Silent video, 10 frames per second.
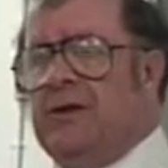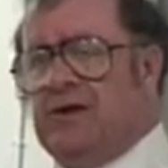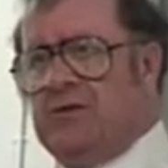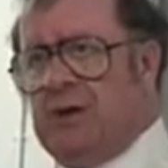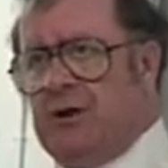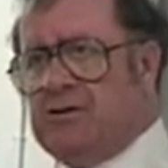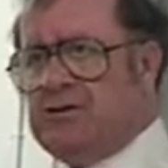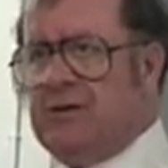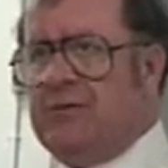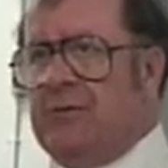The
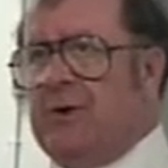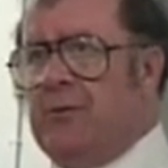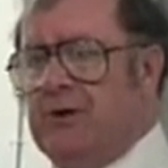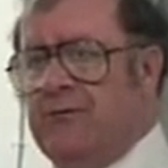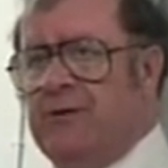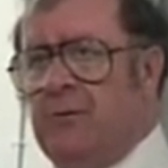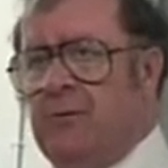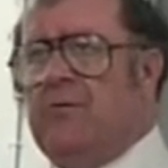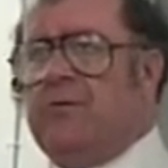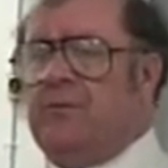implosion of the bubble, in fact,
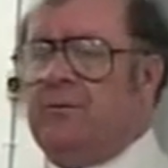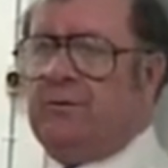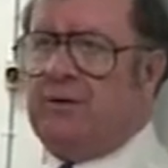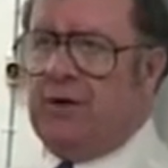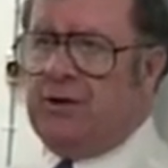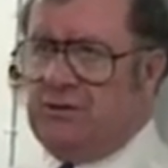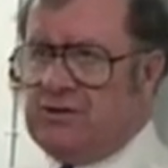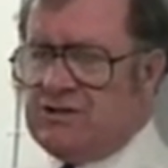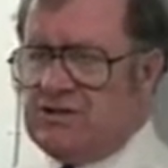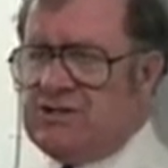will uh,
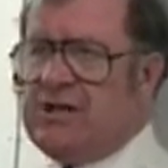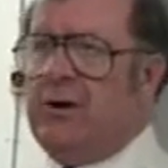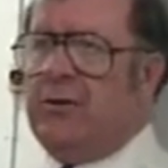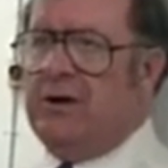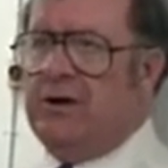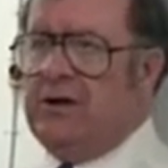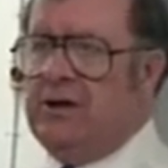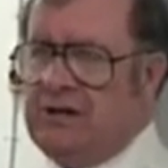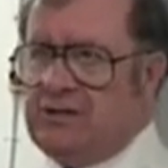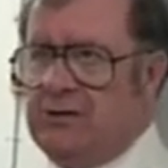cause a scouring
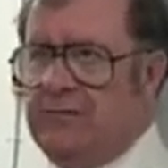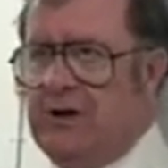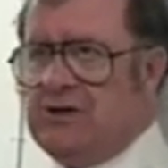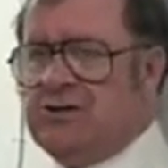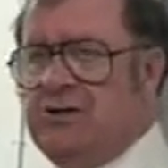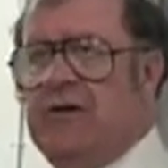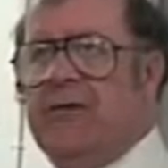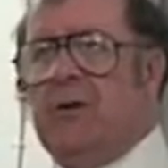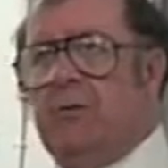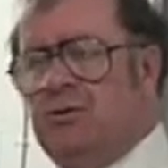sort of action, and
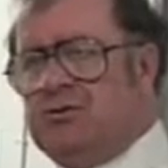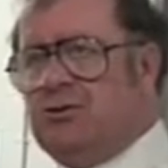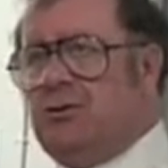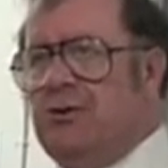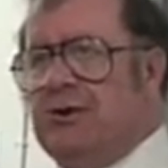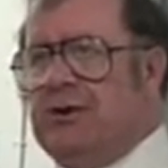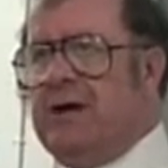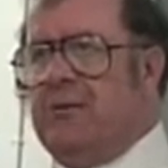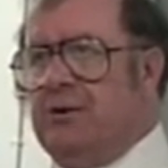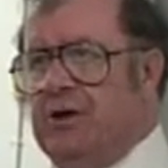that will draw the
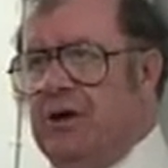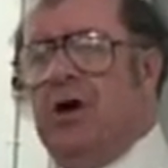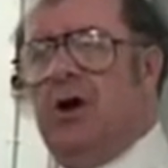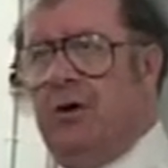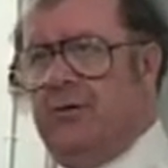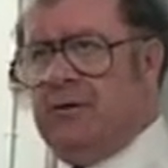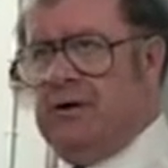debris off the